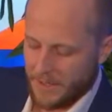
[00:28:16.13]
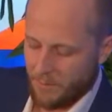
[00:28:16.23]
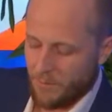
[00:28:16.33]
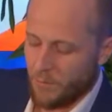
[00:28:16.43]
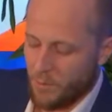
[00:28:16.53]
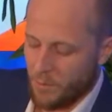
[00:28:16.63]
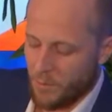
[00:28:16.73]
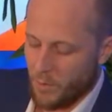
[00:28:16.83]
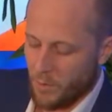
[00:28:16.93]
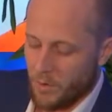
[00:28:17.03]
Reform
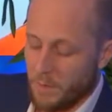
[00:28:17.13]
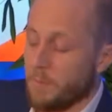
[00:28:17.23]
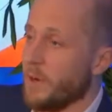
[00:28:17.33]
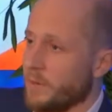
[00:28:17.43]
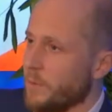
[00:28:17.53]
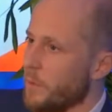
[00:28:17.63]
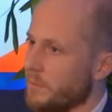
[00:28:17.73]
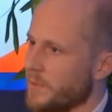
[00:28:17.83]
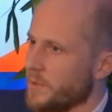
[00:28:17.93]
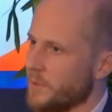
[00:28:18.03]
or
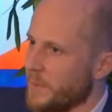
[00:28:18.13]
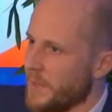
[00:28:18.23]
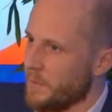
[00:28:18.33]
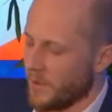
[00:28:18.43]
perform. This will be